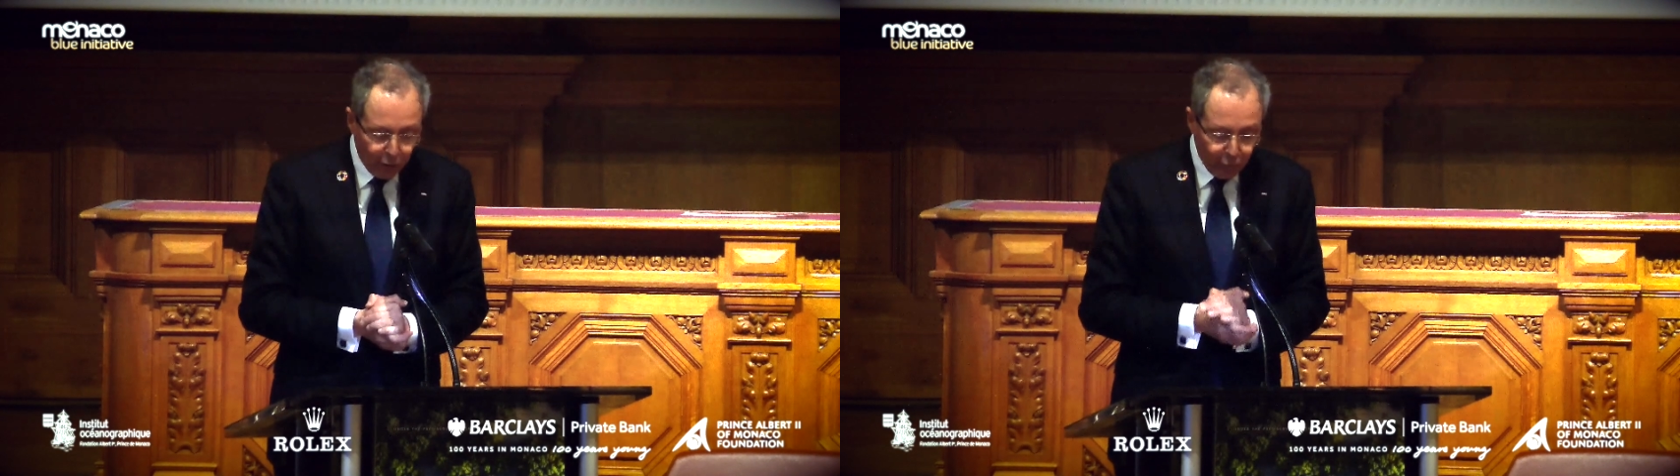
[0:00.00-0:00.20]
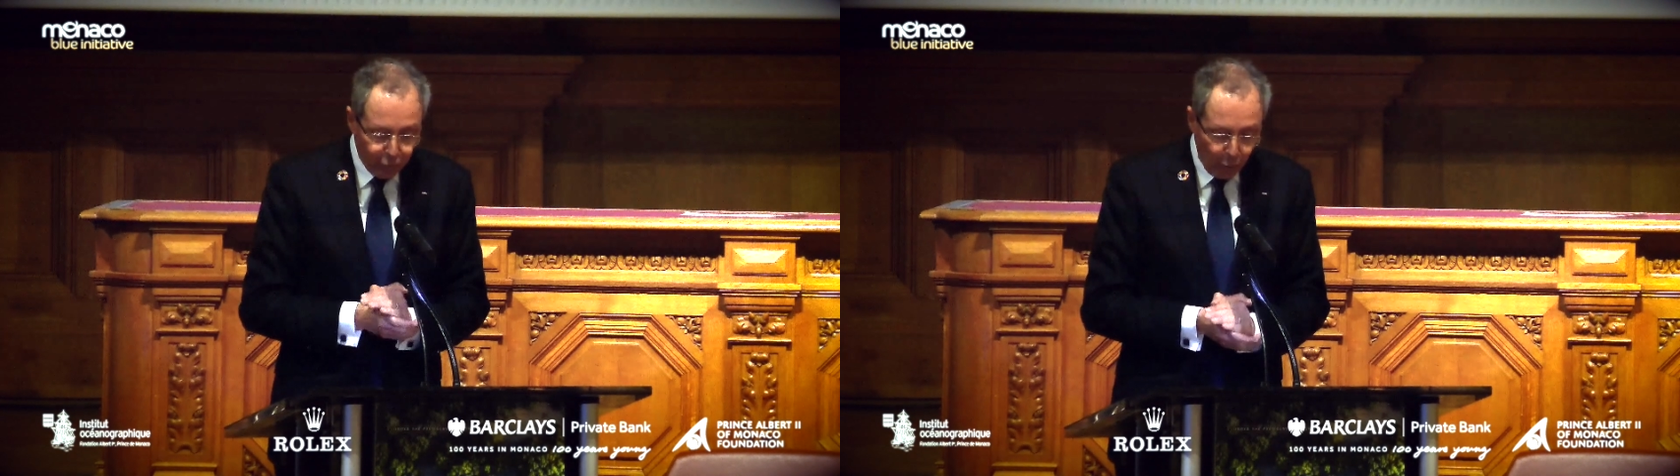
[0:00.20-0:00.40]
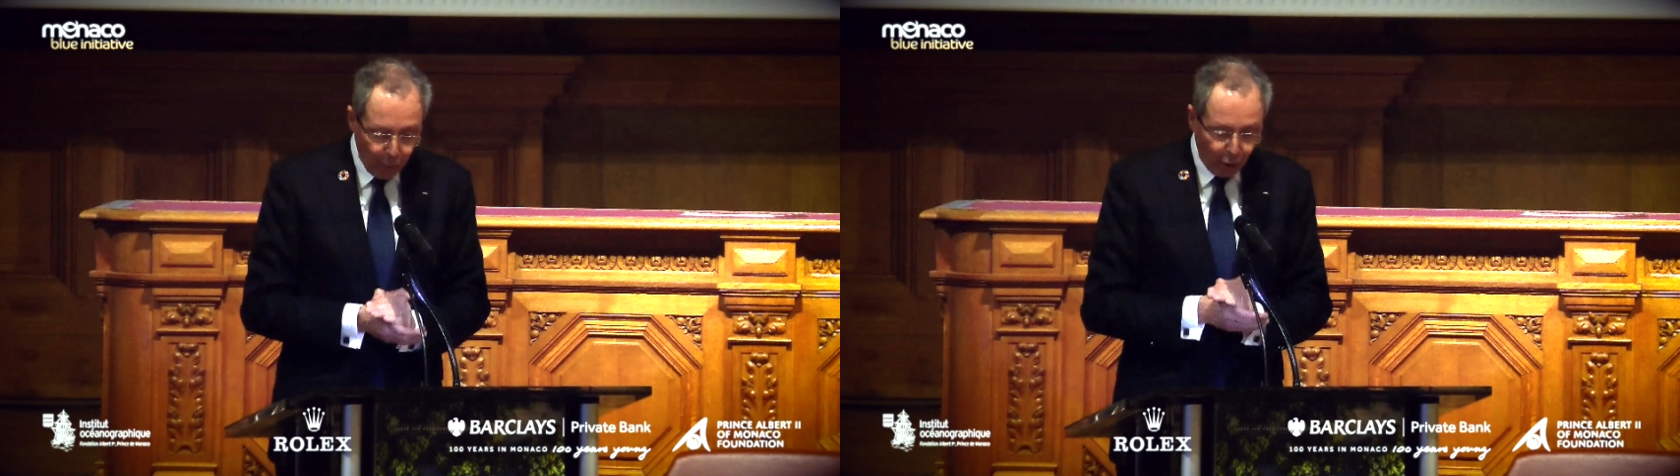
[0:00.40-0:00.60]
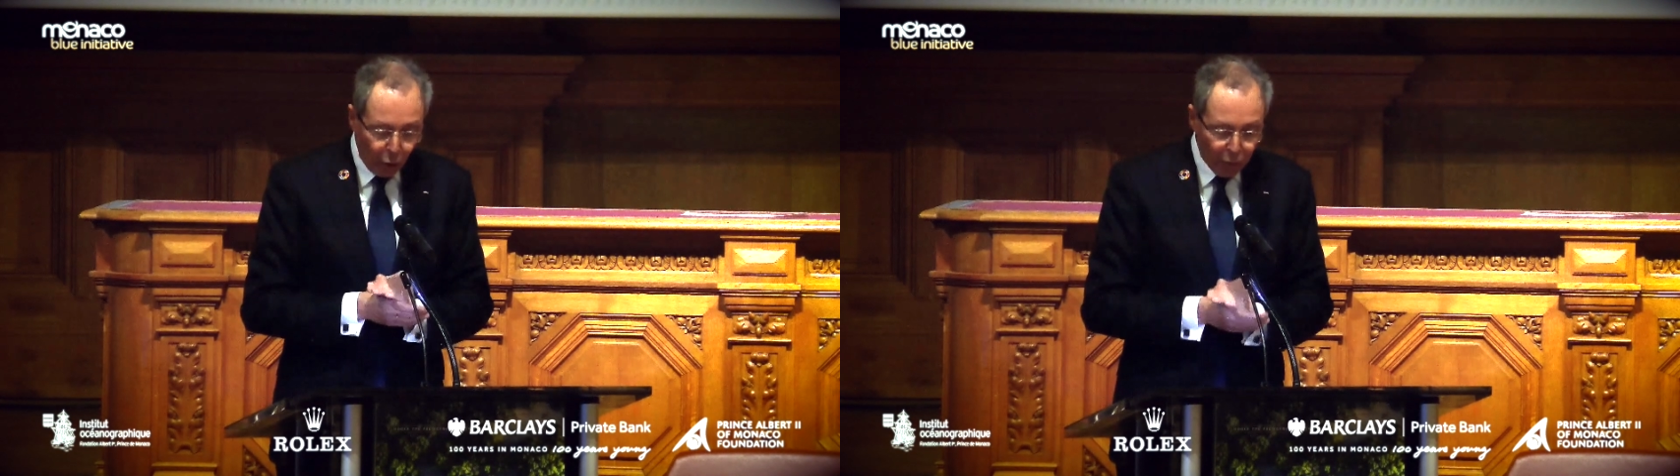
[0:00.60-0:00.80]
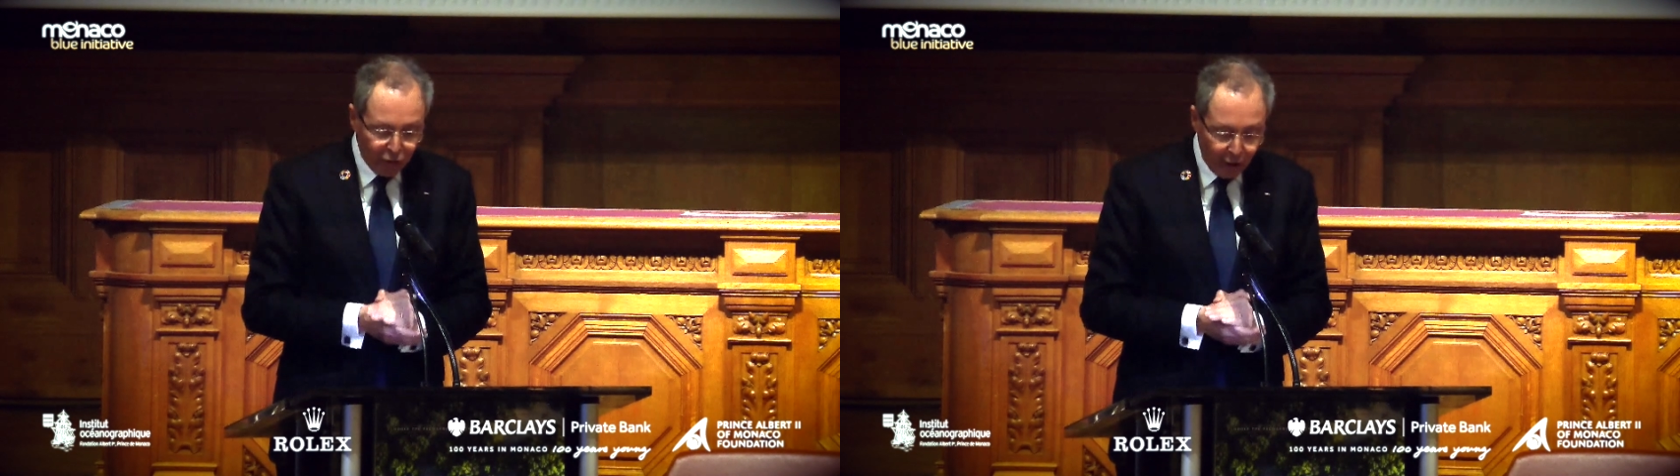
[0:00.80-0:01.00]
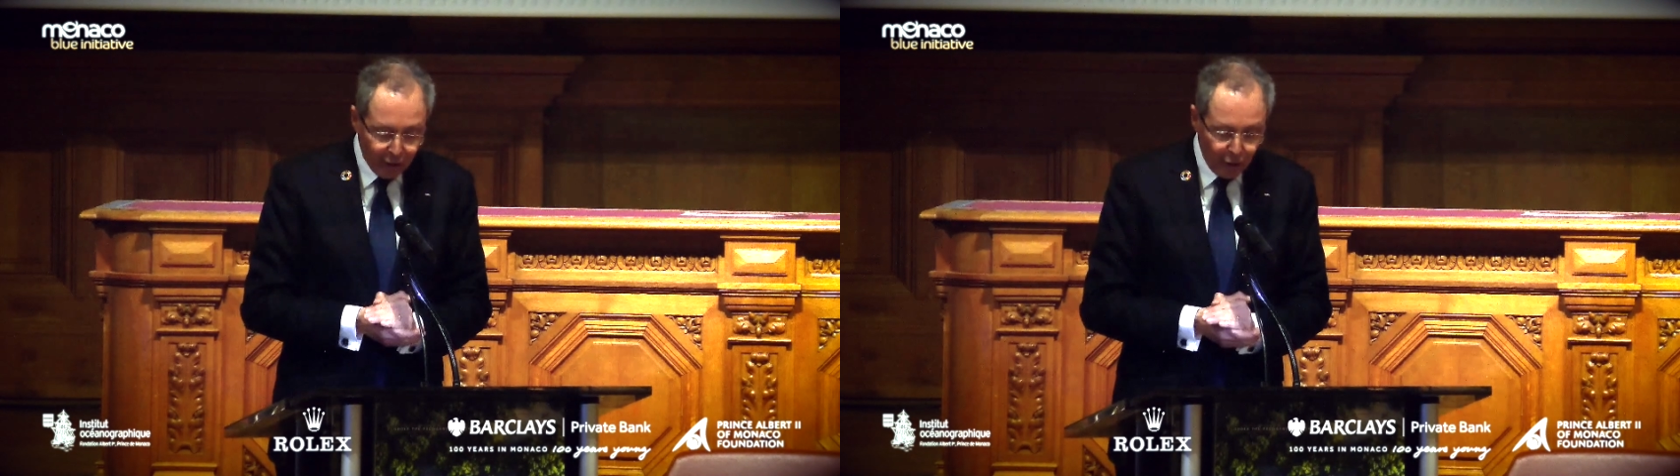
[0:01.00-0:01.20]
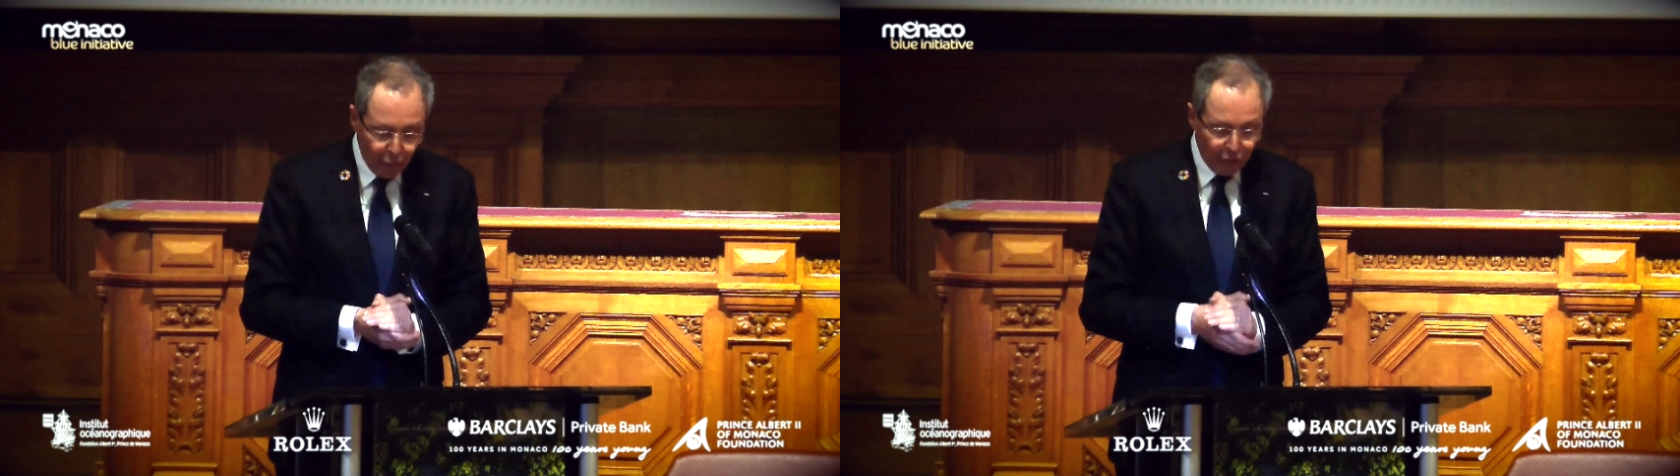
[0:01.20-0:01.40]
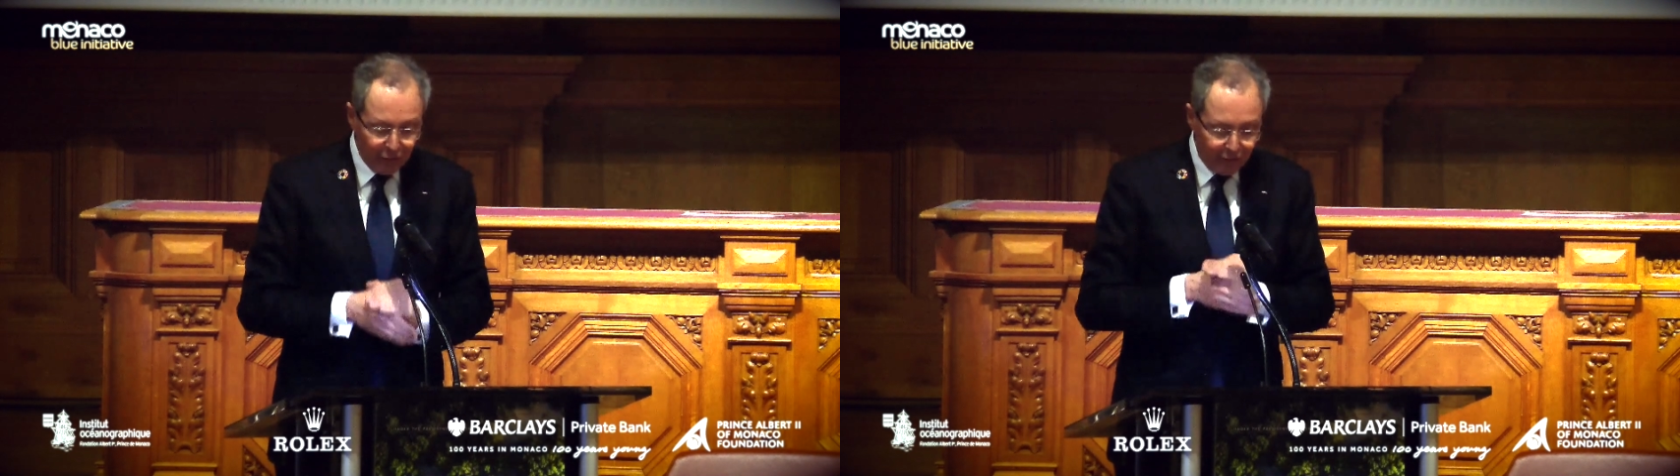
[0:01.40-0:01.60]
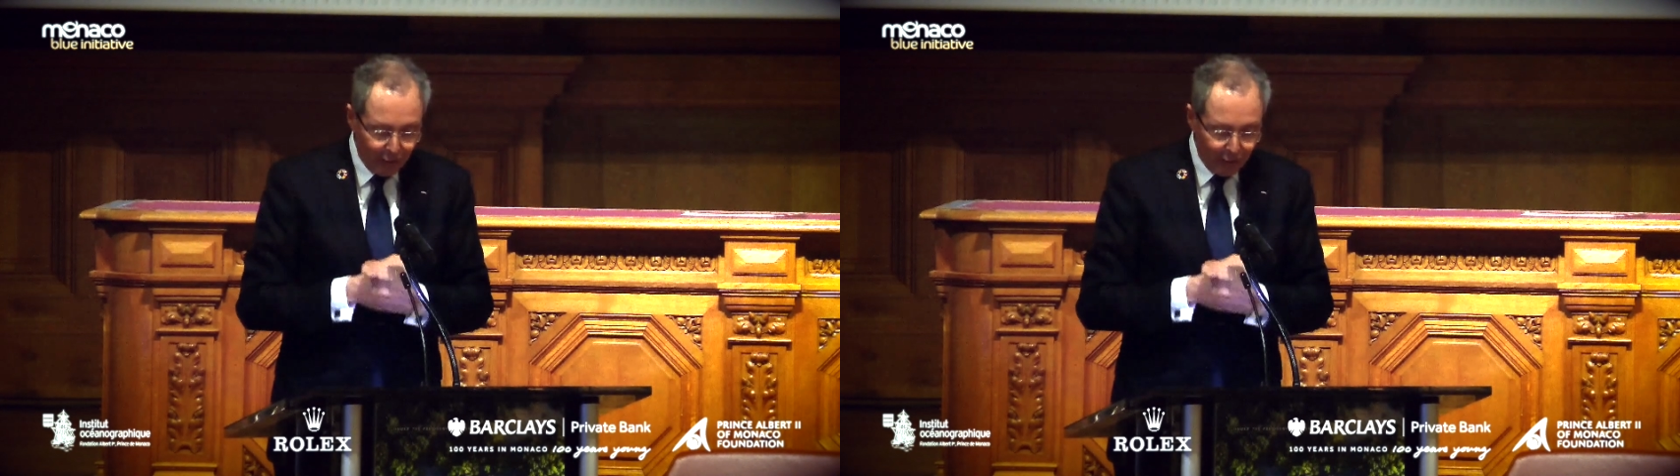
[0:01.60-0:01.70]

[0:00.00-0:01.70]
development objective is